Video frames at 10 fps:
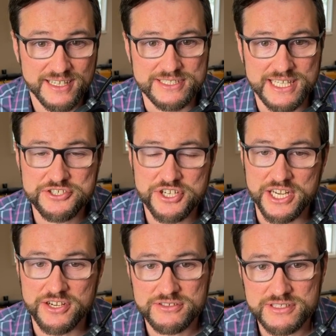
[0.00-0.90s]
As
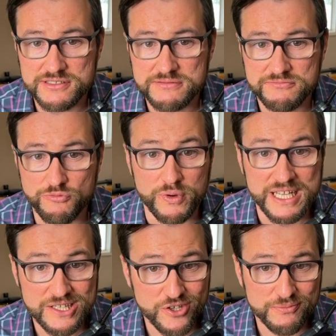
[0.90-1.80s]
engineers,
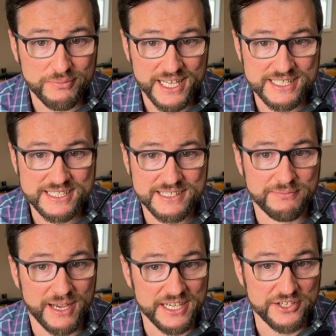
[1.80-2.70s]
we learn best
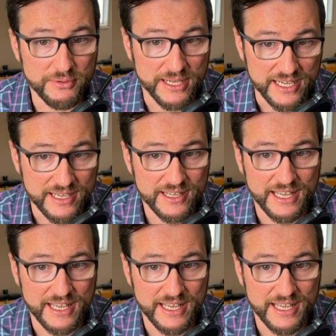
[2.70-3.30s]
by doing